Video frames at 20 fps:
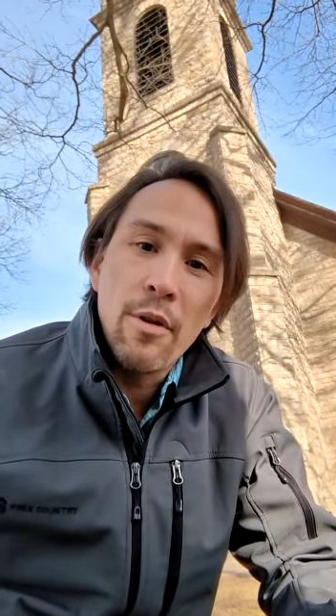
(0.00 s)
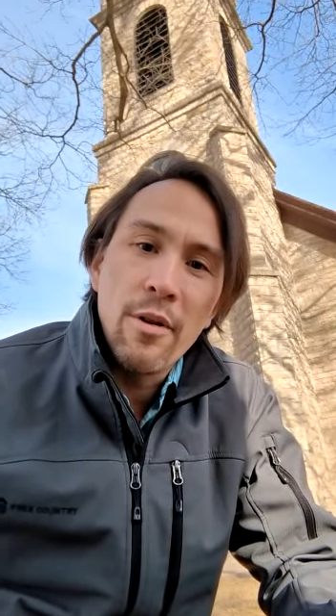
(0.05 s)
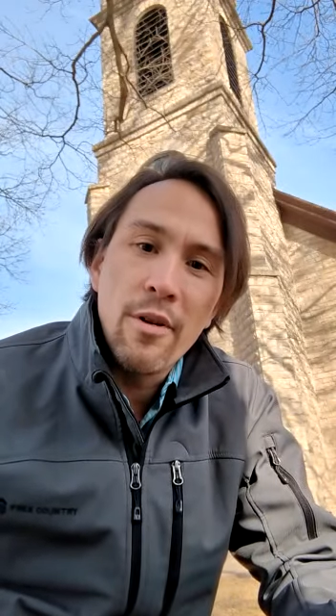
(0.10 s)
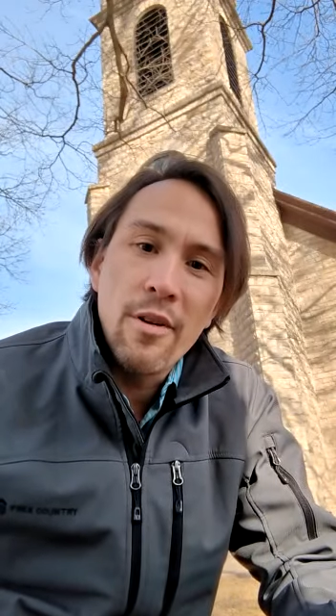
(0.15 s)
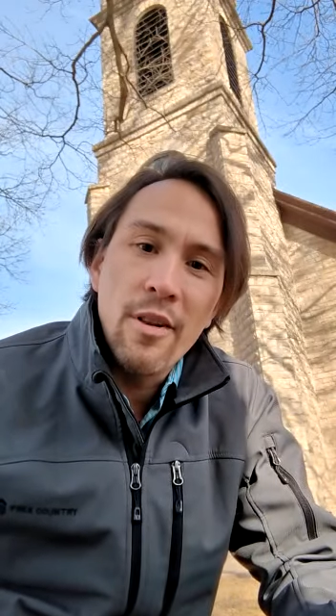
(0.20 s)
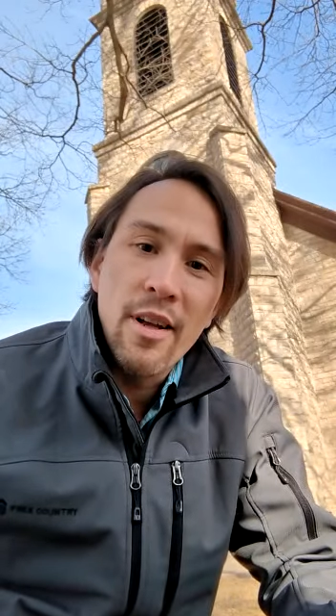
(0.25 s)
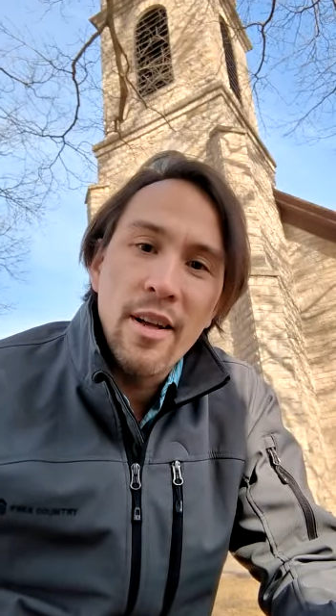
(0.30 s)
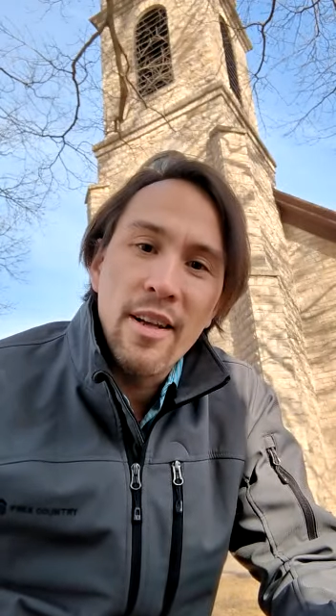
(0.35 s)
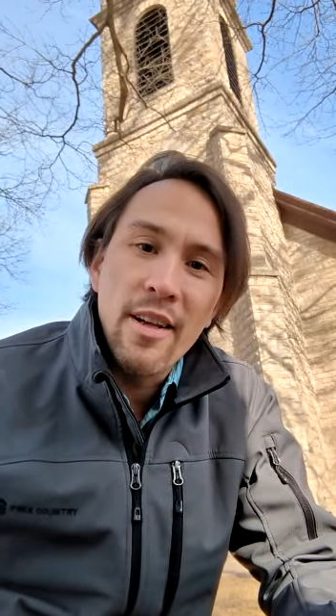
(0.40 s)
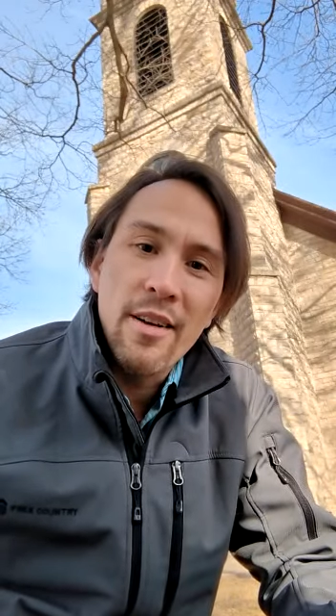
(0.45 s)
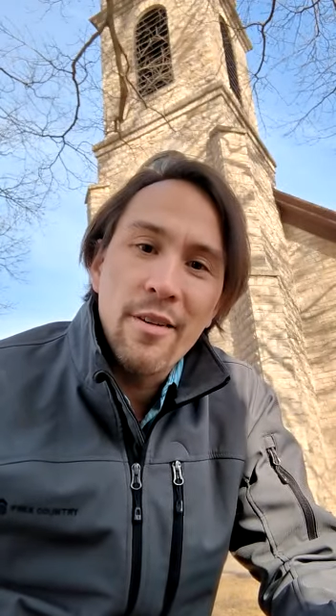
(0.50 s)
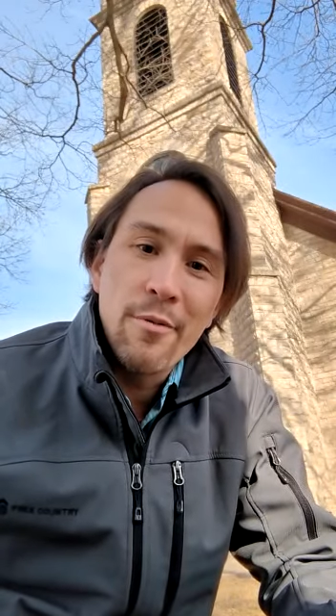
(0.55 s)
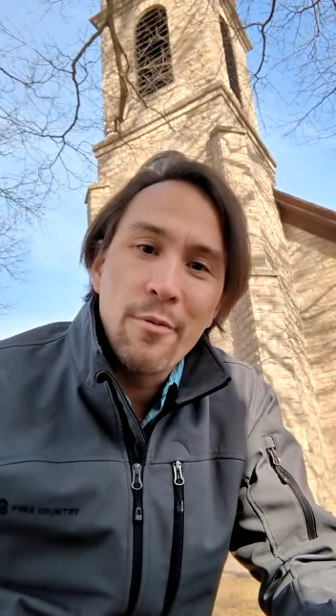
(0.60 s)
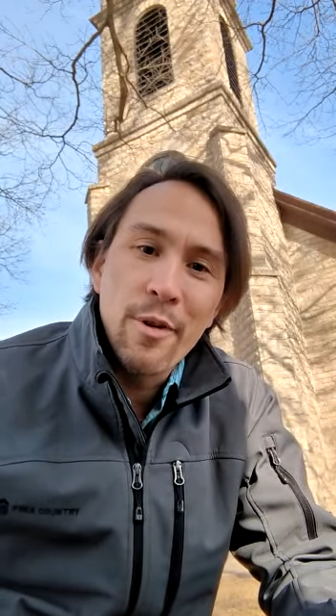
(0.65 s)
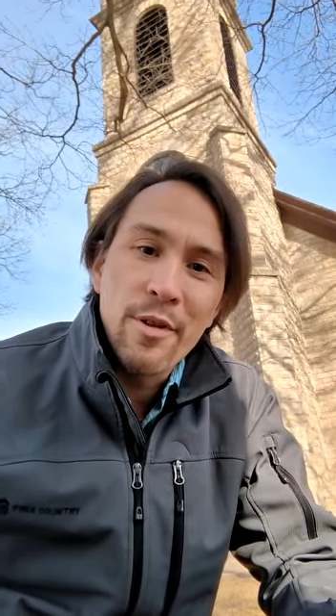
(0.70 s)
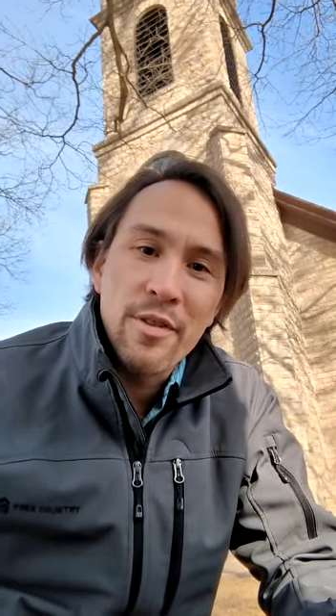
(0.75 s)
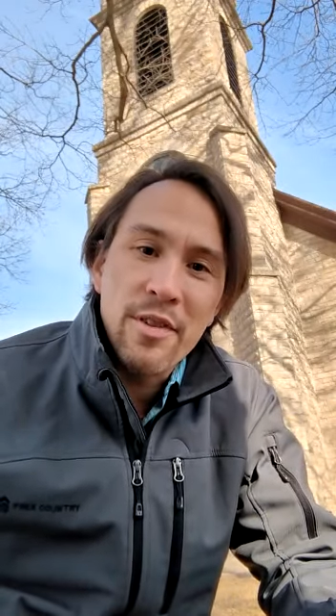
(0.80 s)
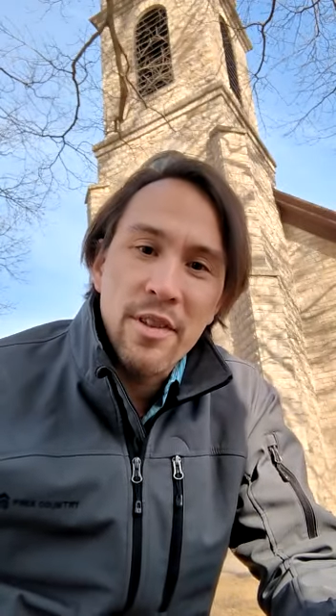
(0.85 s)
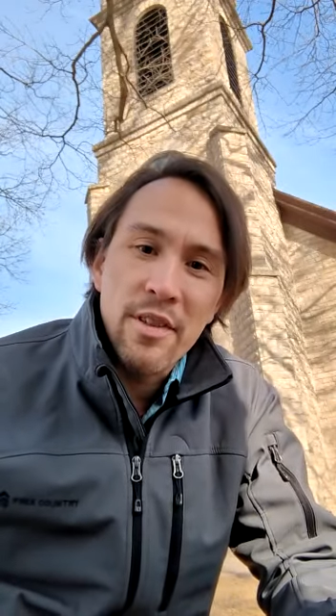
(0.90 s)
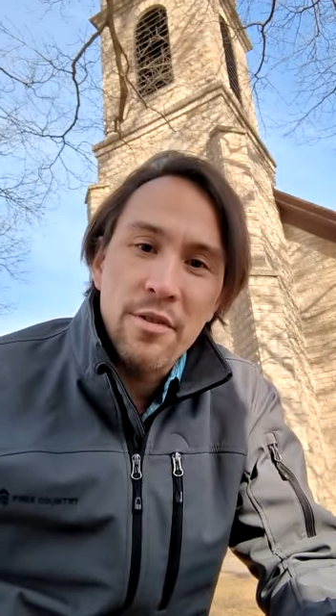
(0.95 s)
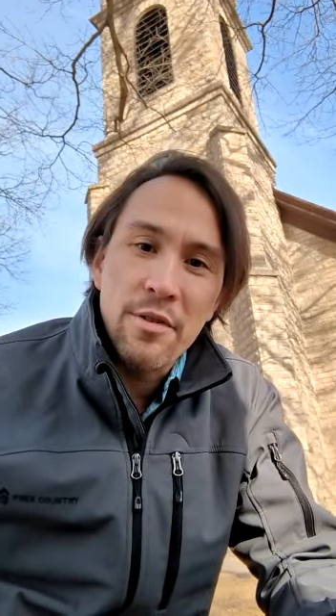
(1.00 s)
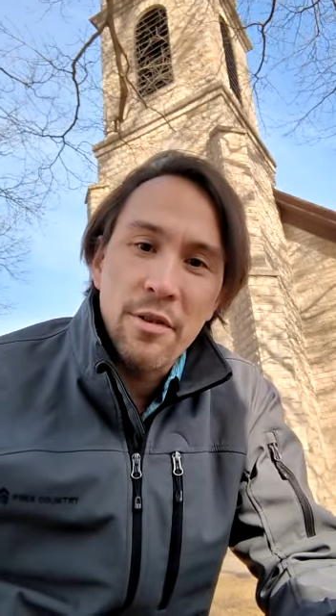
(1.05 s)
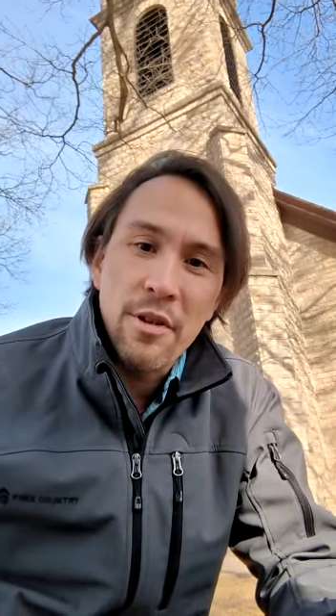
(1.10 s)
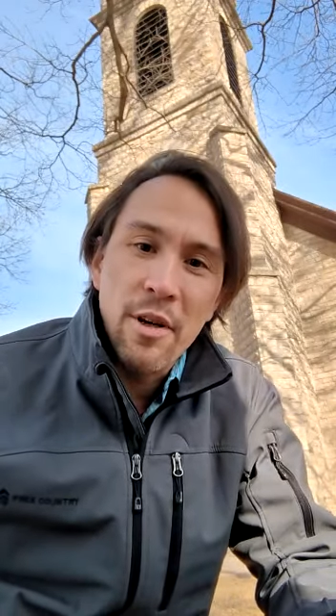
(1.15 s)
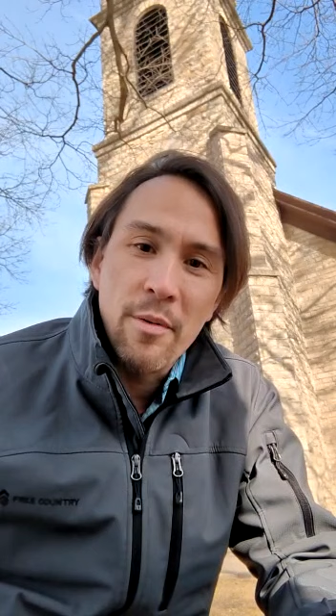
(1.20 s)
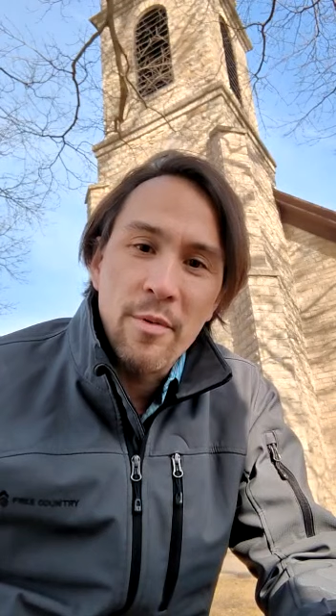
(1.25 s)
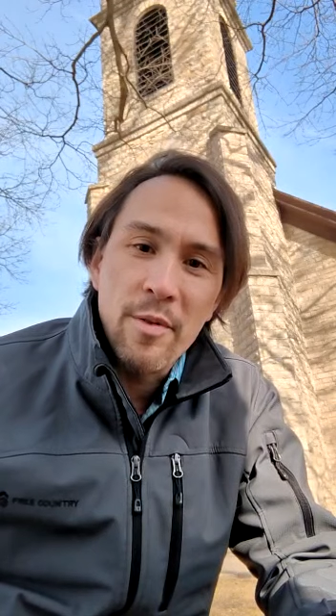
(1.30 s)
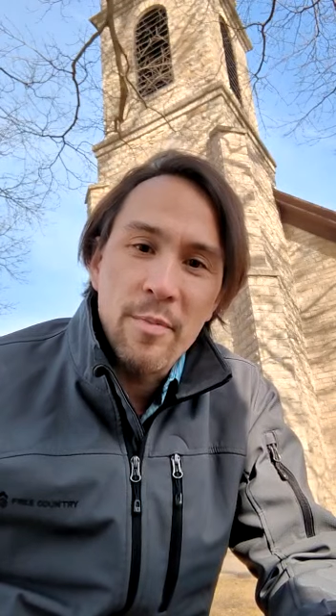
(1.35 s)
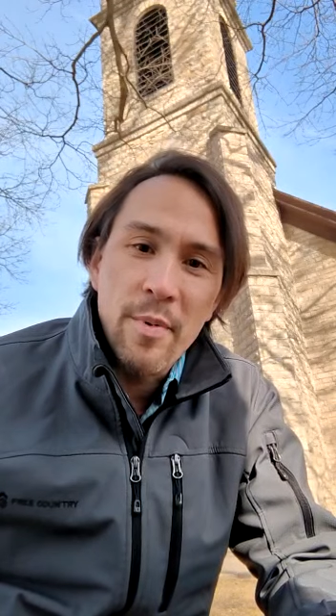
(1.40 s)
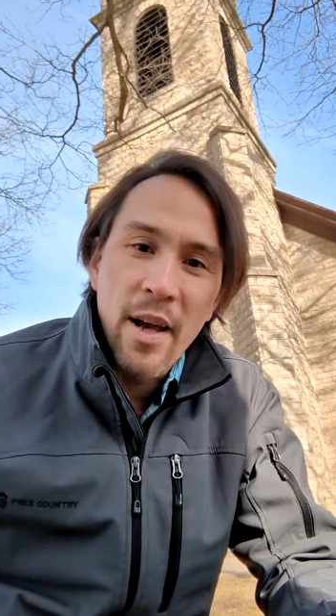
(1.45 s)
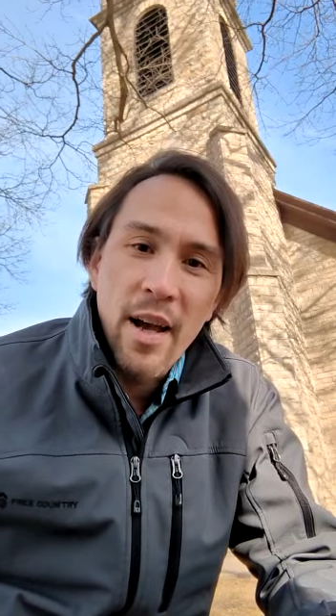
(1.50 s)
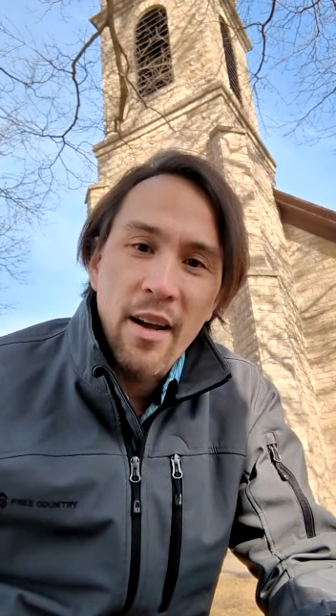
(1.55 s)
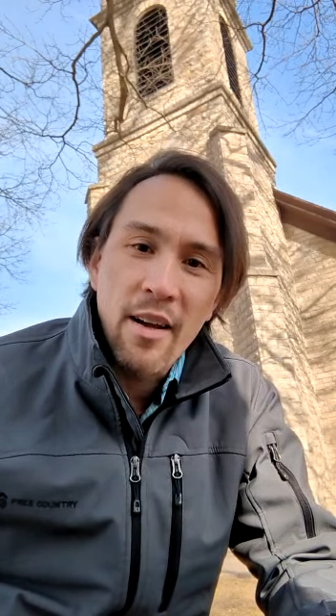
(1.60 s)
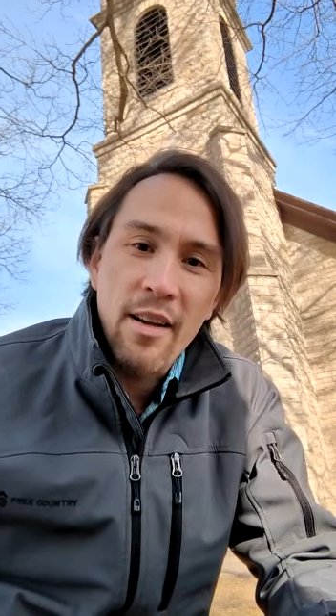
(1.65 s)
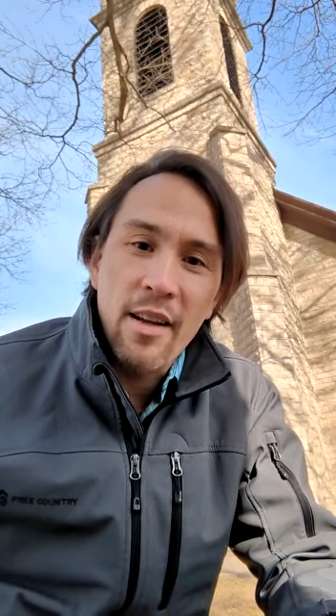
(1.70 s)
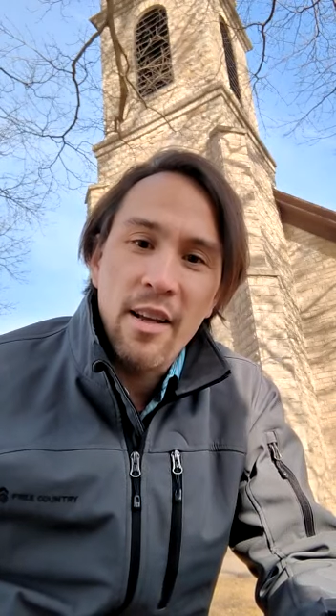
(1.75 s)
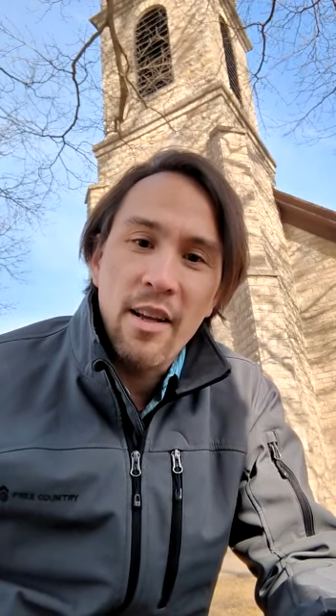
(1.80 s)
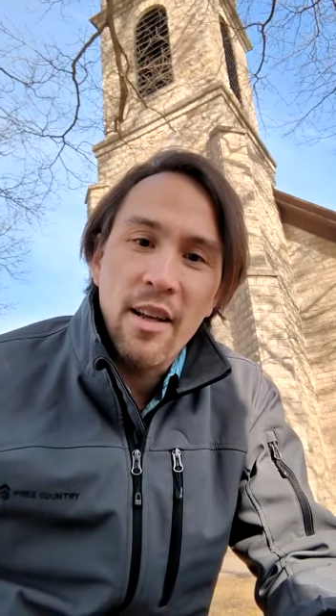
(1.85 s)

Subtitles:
look like once Easter comes back